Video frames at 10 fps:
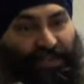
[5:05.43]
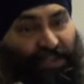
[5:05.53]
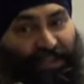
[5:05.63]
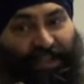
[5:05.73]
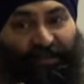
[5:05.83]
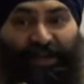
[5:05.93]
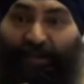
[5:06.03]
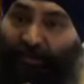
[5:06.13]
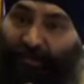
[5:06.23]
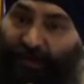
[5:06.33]
Just think about
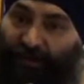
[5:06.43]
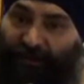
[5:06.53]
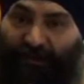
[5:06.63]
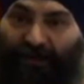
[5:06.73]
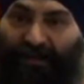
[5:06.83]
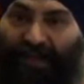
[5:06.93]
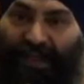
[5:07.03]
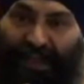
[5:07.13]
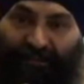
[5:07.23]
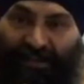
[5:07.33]
it. Beautiful.
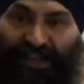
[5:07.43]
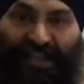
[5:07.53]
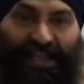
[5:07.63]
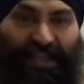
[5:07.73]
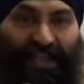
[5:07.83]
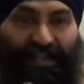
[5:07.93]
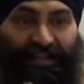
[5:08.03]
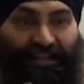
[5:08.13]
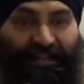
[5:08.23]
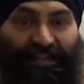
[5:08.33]
Every day at
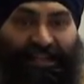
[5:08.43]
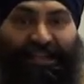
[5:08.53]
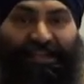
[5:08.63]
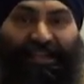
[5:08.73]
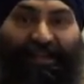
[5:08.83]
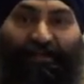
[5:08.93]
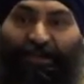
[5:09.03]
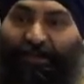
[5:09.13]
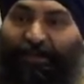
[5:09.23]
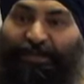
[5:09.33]
nighttime
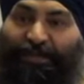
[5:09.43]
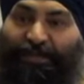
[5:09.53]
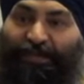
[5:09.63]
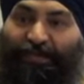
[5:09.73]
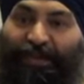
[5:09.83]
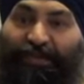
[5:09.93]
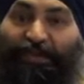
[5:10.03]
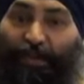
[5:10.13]
we're supposed to do this prayer.